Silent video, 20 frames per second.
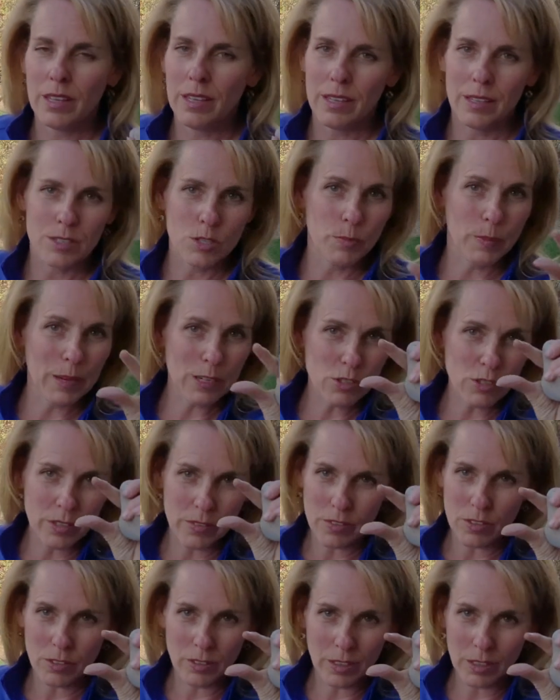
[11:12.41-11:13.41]
especially if
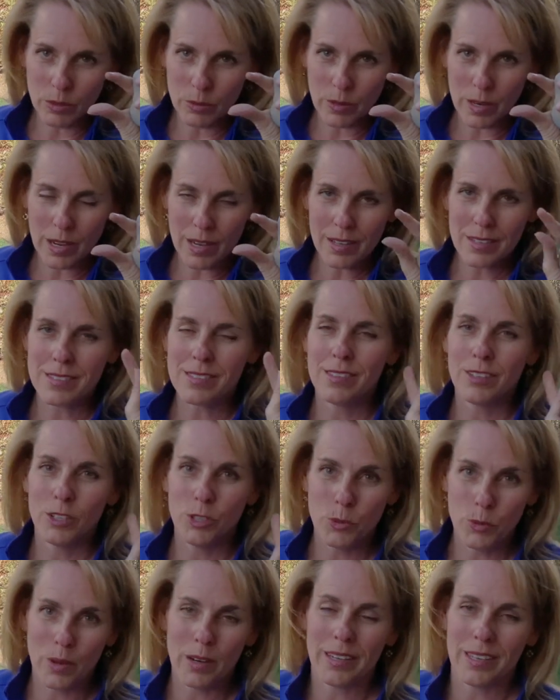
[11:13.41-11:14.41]
they're little rocks,
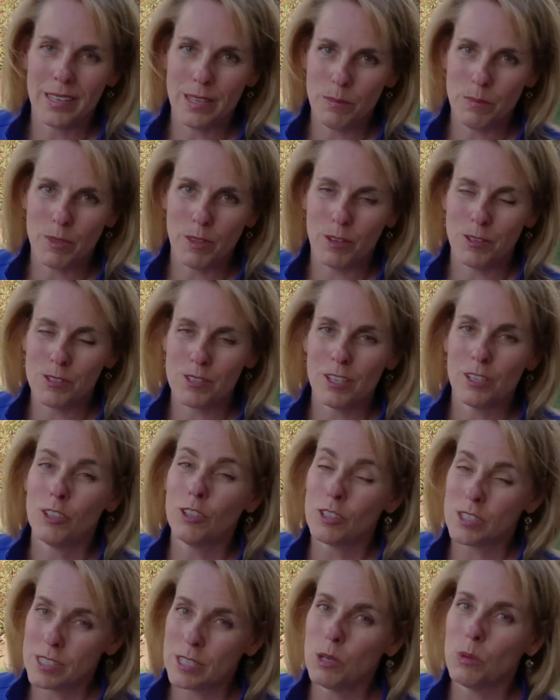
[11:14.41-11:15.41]
you want to keep those. And
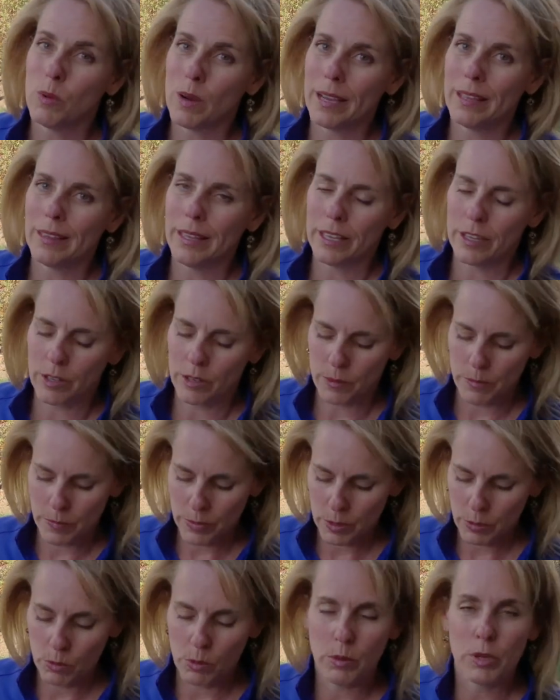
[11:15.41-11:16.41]
you'll see why later
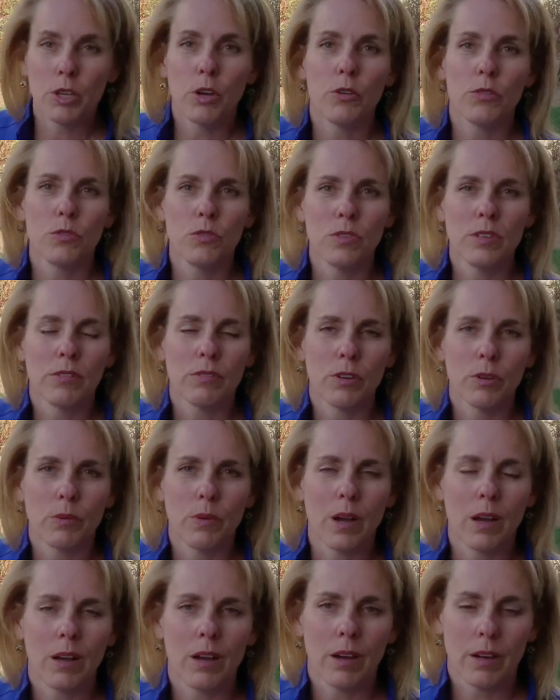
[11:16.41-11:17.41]
when we go through different
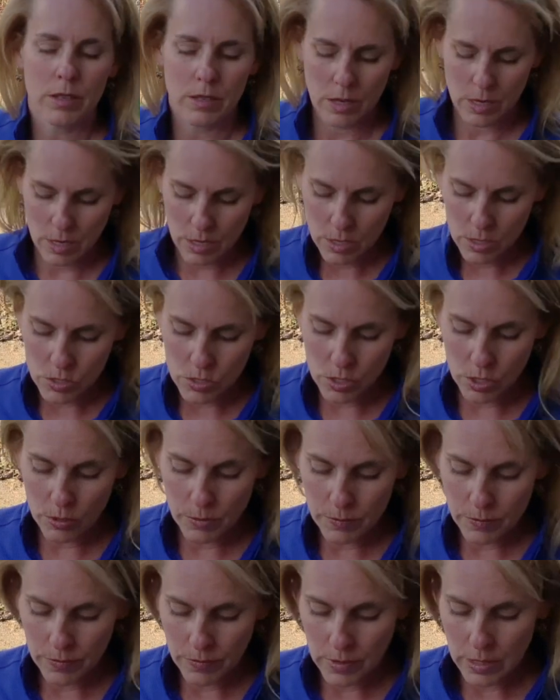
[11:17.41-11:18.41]
rock art.
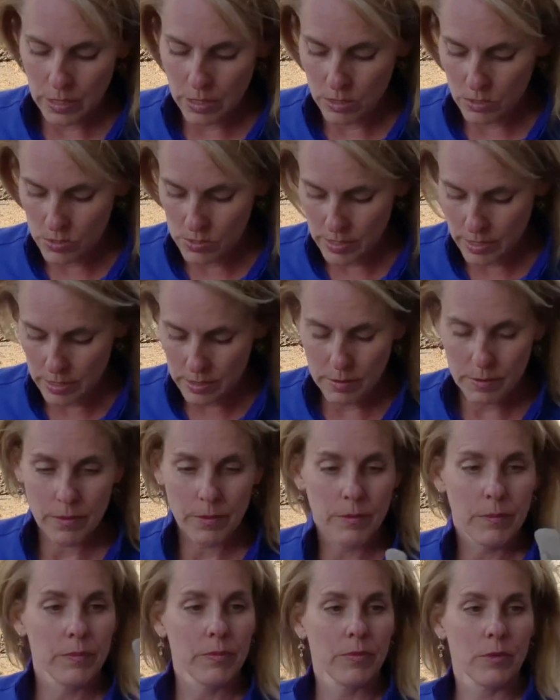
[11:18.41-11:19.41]
So here's a,
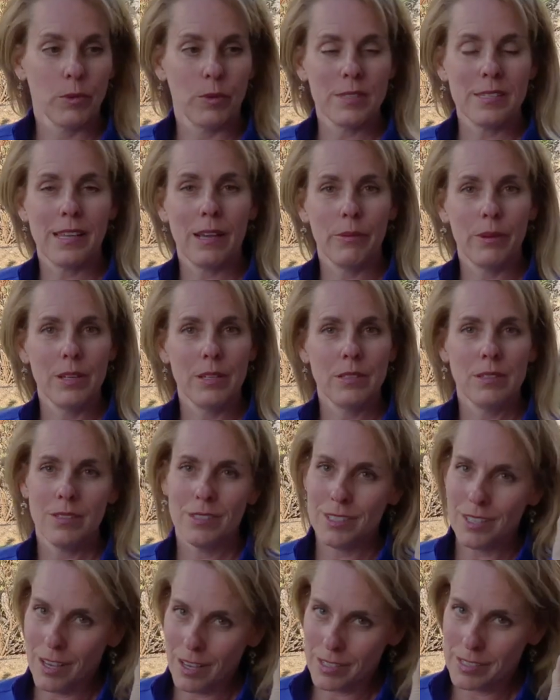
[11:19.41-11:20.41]
what's that one?
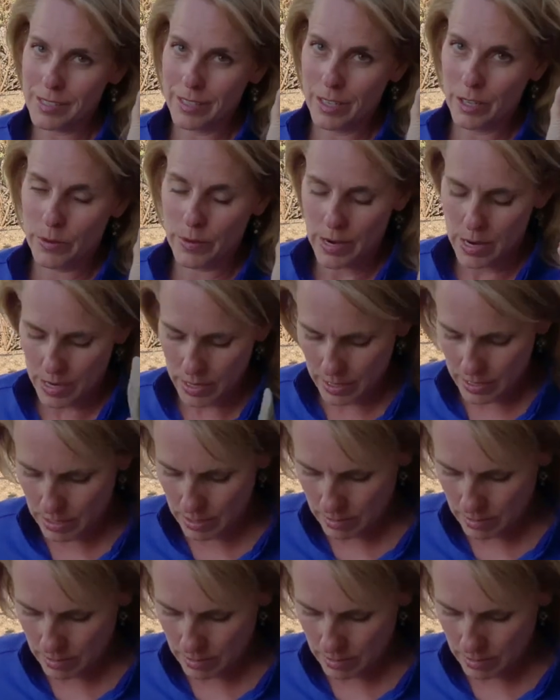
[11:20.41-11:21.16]
Tall, skinny rock.